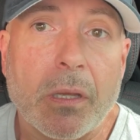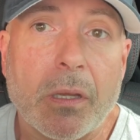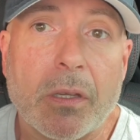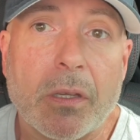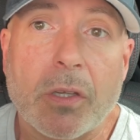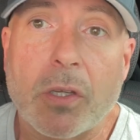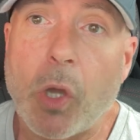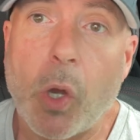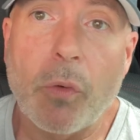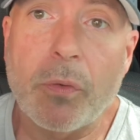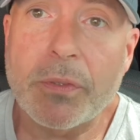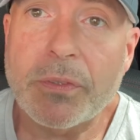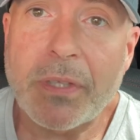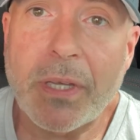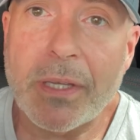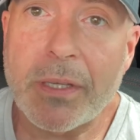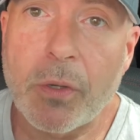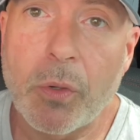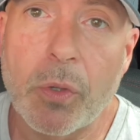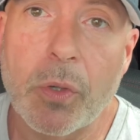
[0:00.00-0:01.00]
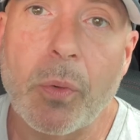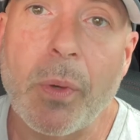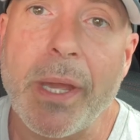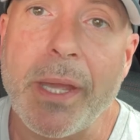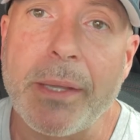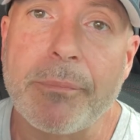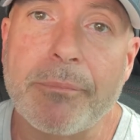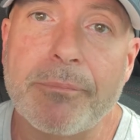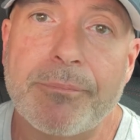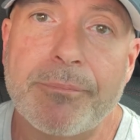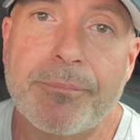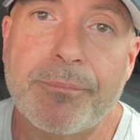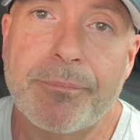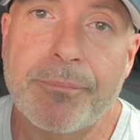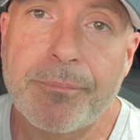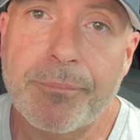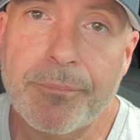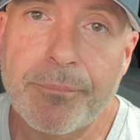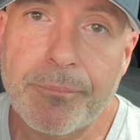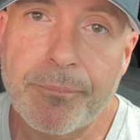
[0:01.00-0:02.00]
COVID's not going away.
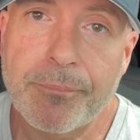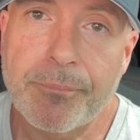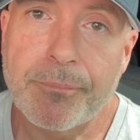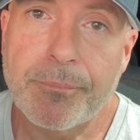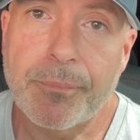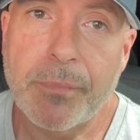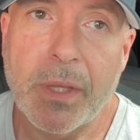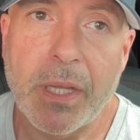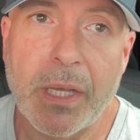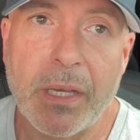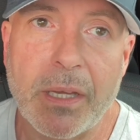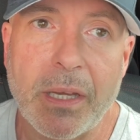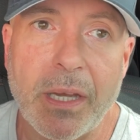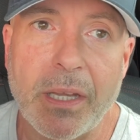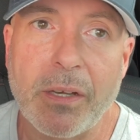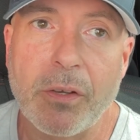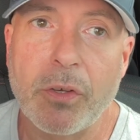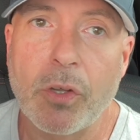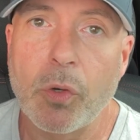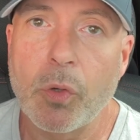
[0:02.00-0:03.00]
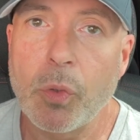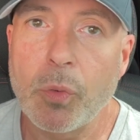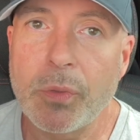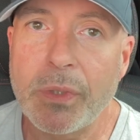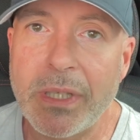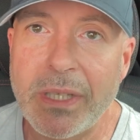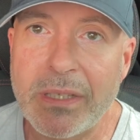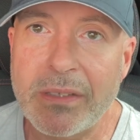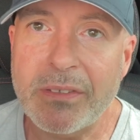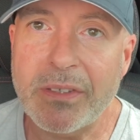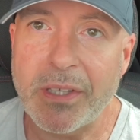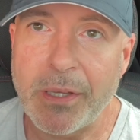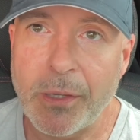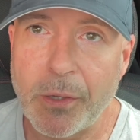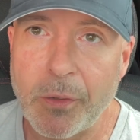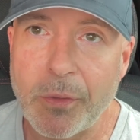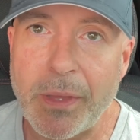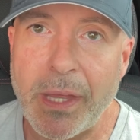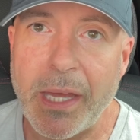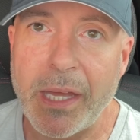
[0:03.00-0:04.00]
I don't know who needs to
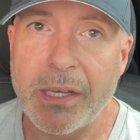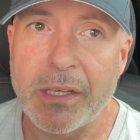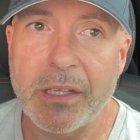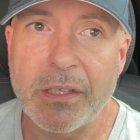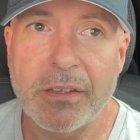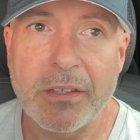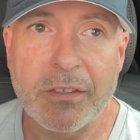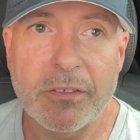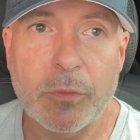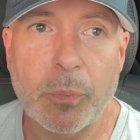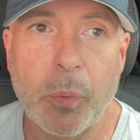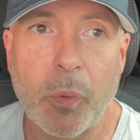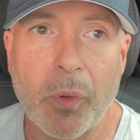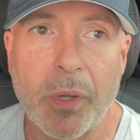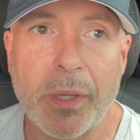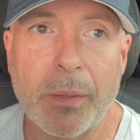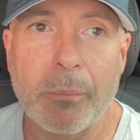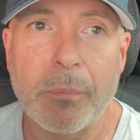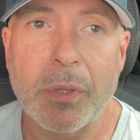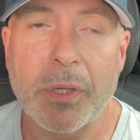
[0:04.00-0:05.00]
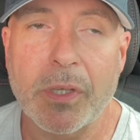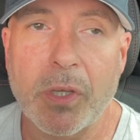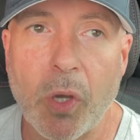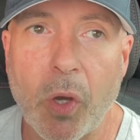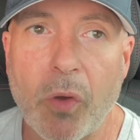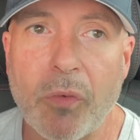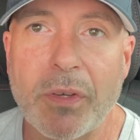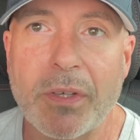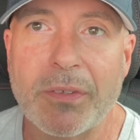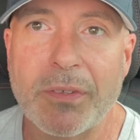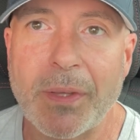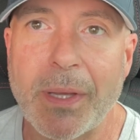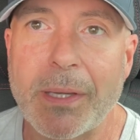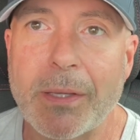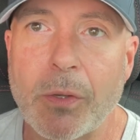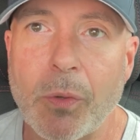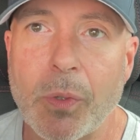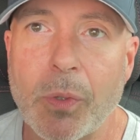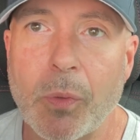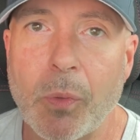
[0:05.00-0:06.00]
hear that at this point, but COVID is not
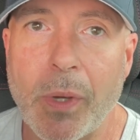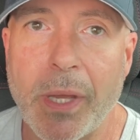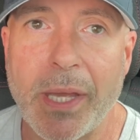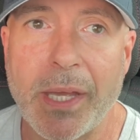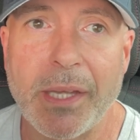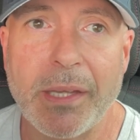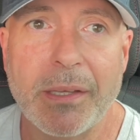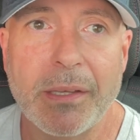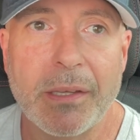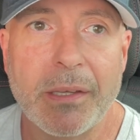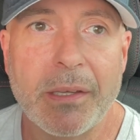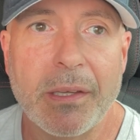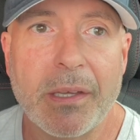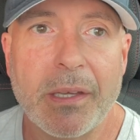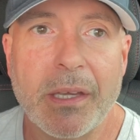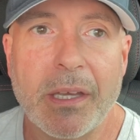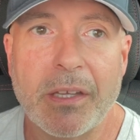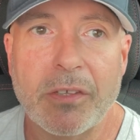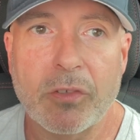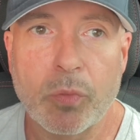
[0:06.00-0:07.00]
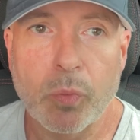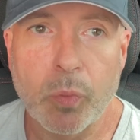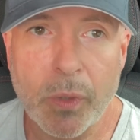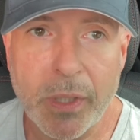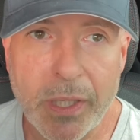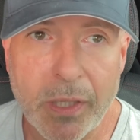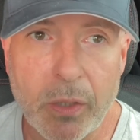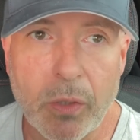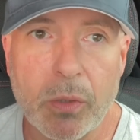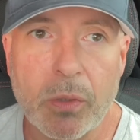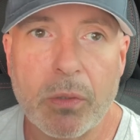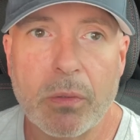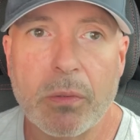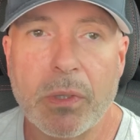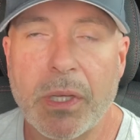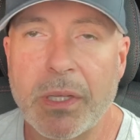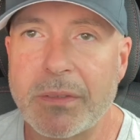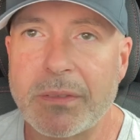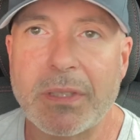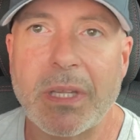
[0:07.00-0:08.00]
going away. It's real.
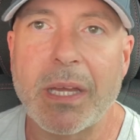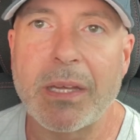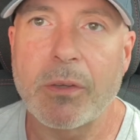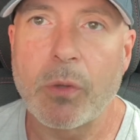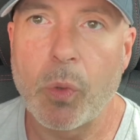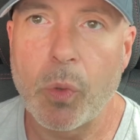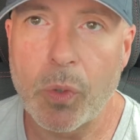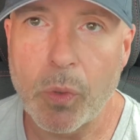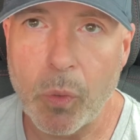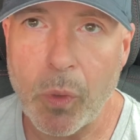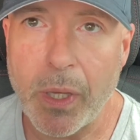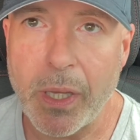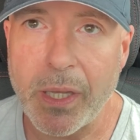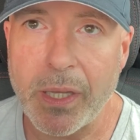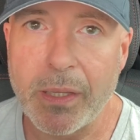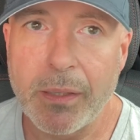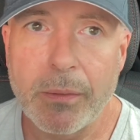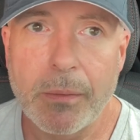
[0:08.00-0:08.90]
It's not going away.